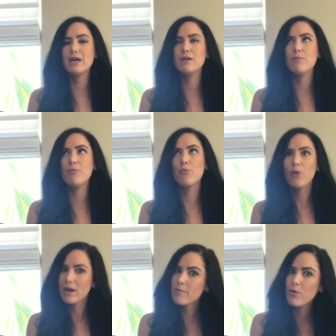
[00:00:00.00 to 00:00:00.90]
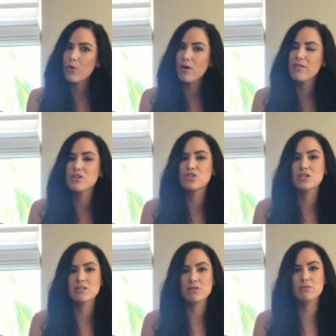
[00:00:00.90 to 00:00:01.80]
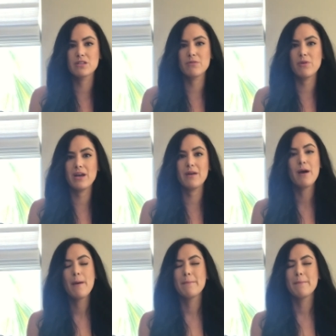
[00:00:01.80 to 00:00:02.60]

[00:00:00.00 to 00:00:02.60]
in way more than just losing weight,